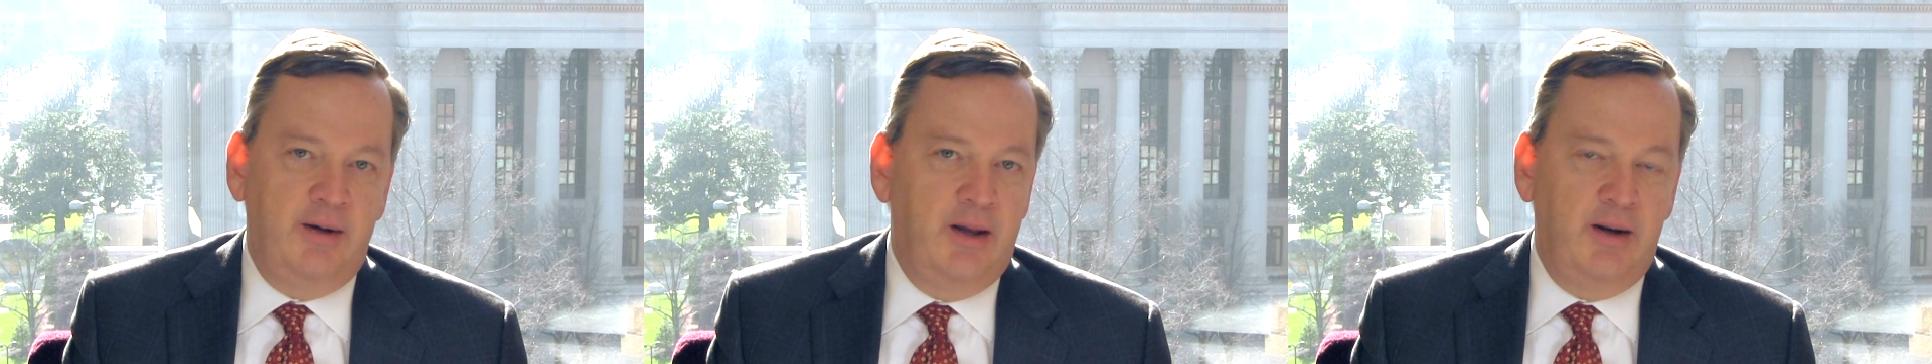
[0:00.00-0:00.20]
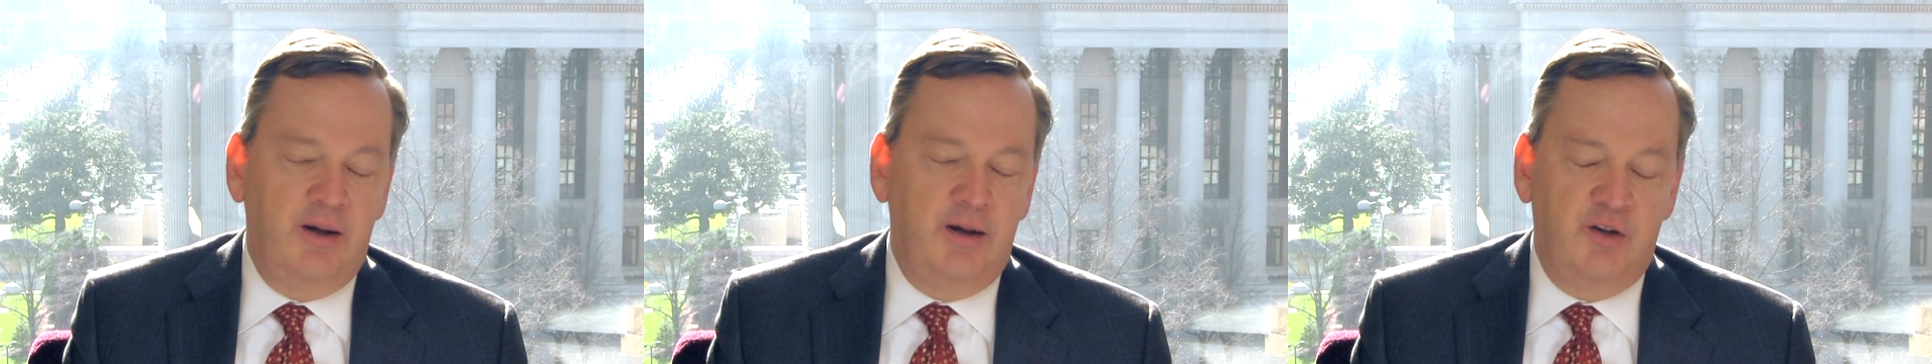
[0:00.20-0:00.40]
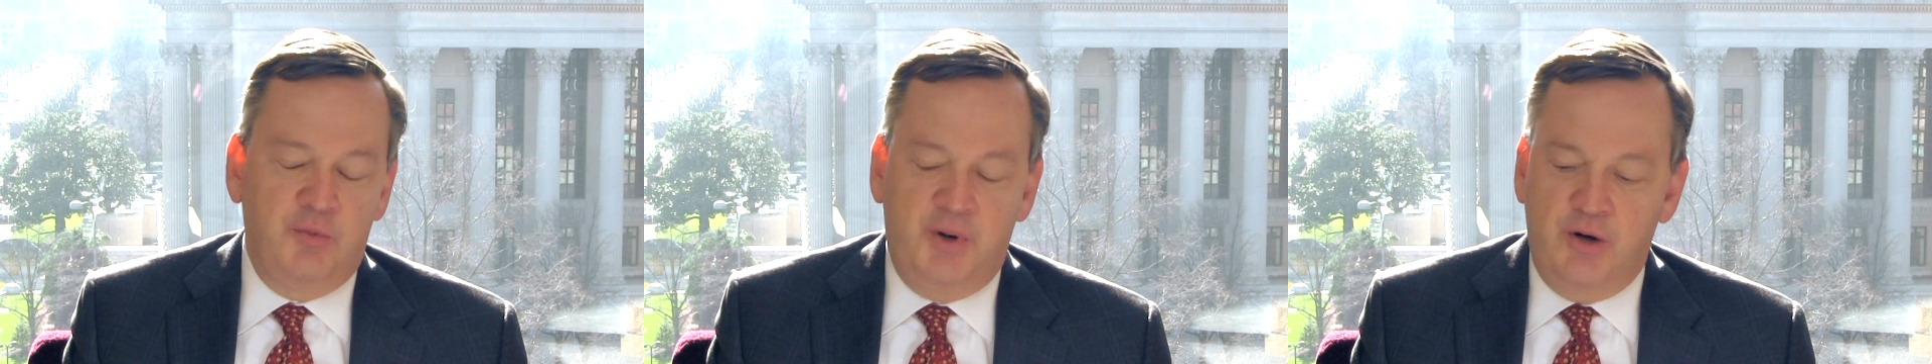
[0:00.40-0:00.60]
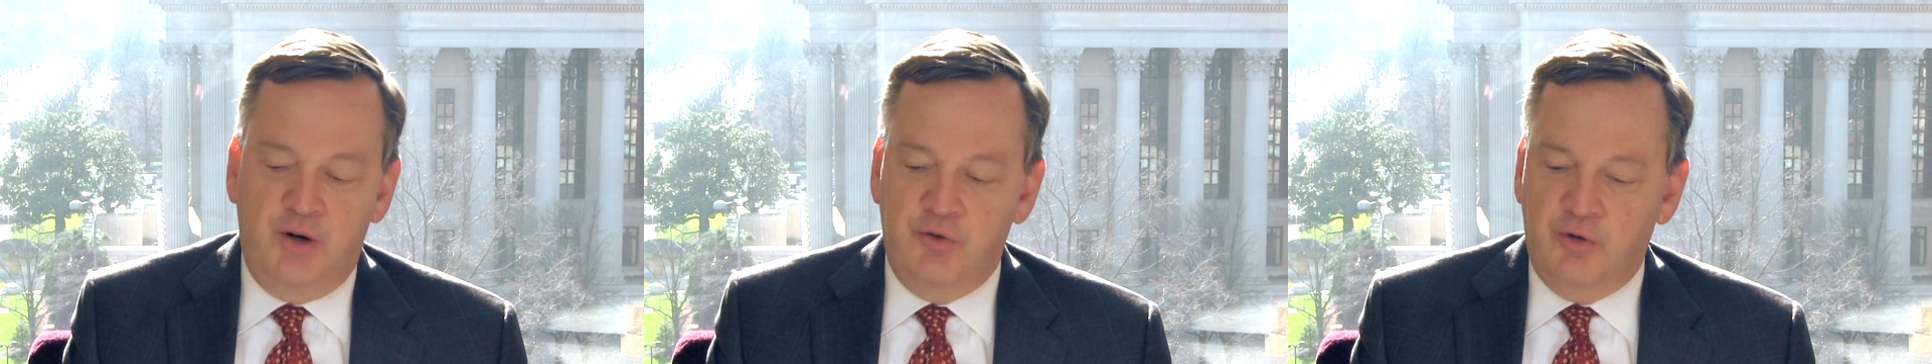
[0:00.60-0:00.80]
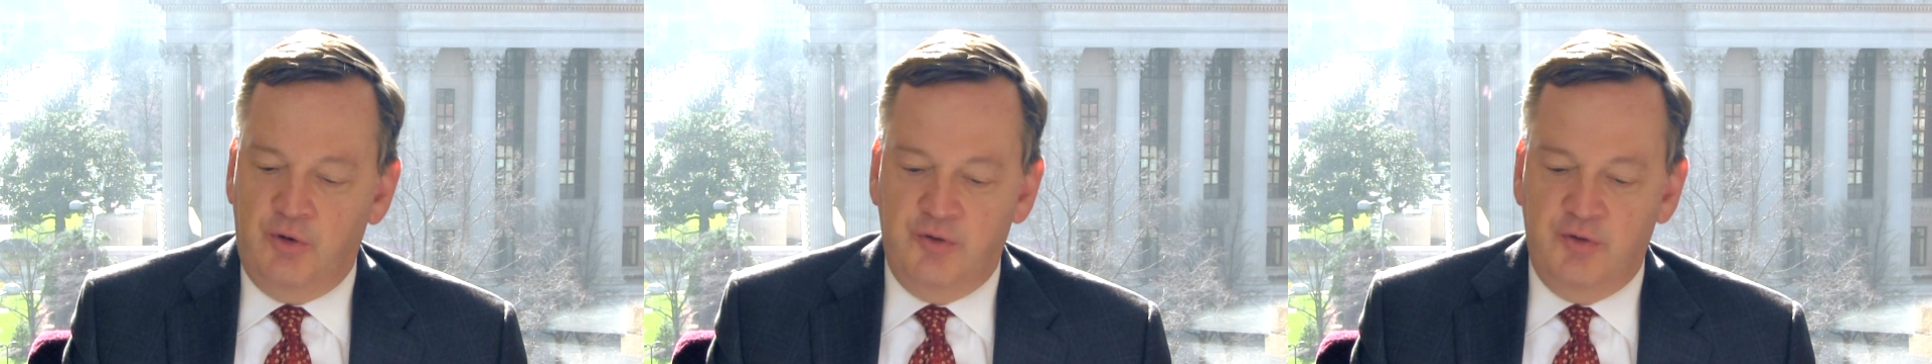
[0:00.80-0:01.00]
getting
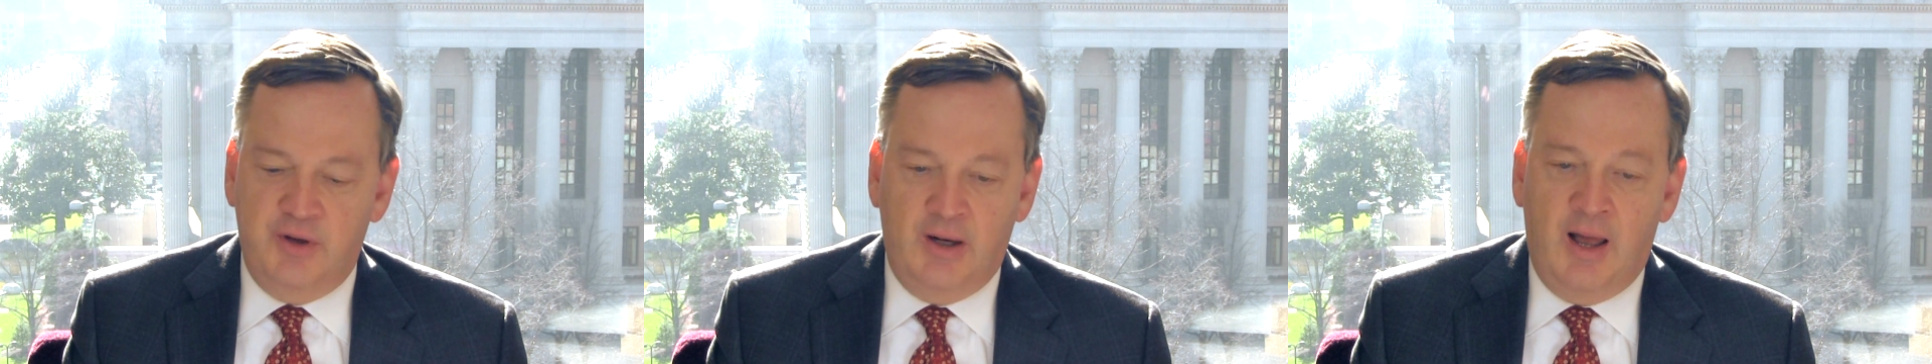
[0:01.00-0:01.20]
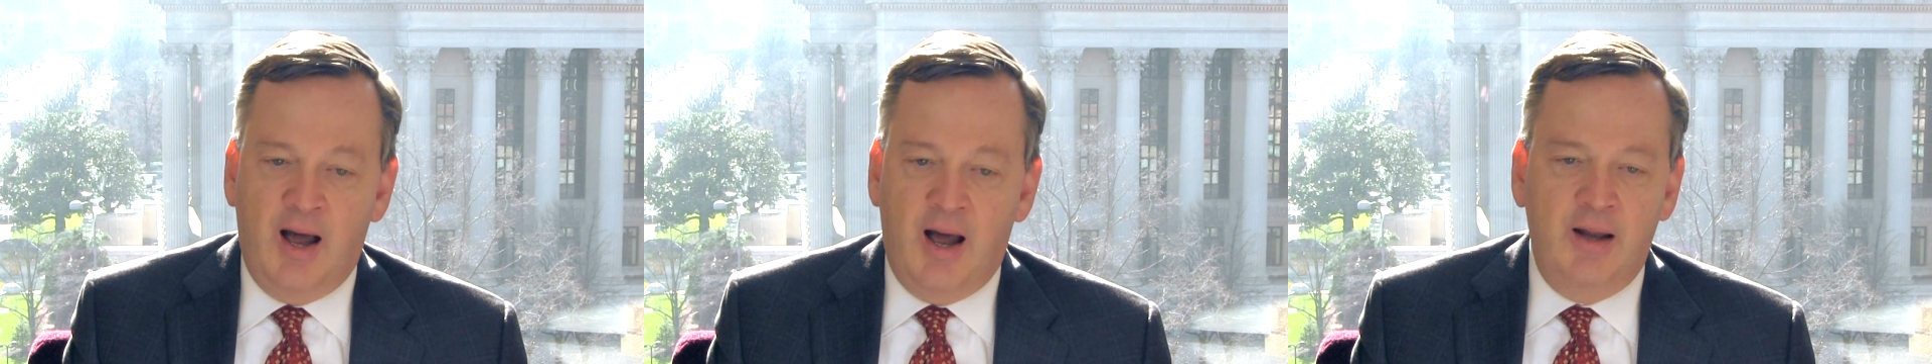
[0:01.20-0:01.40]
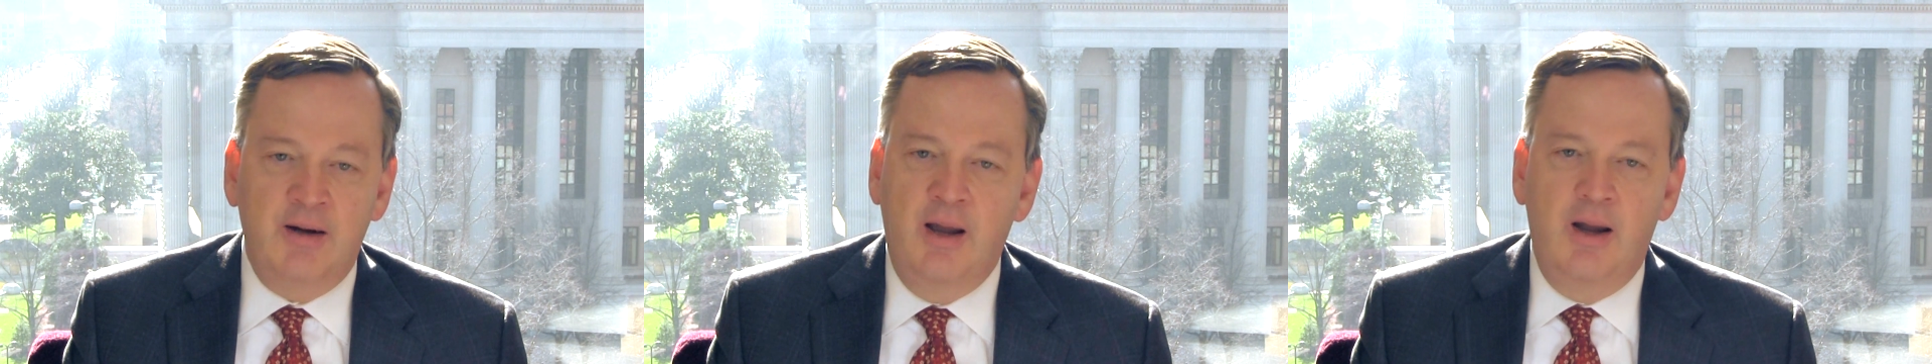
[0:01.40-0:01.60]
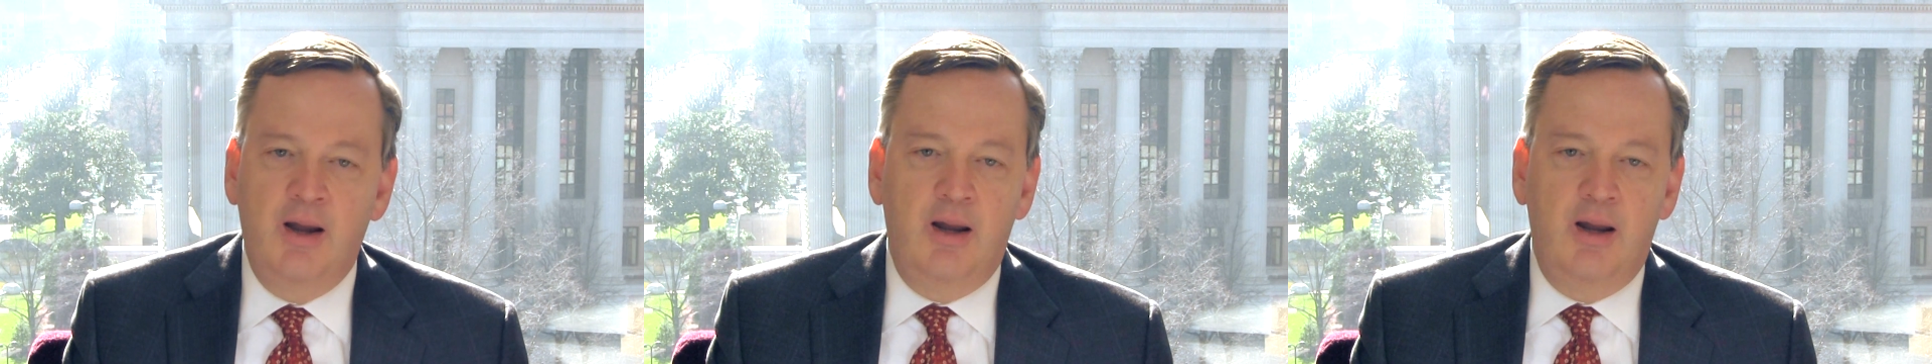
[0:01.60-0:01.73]
expenditures in line.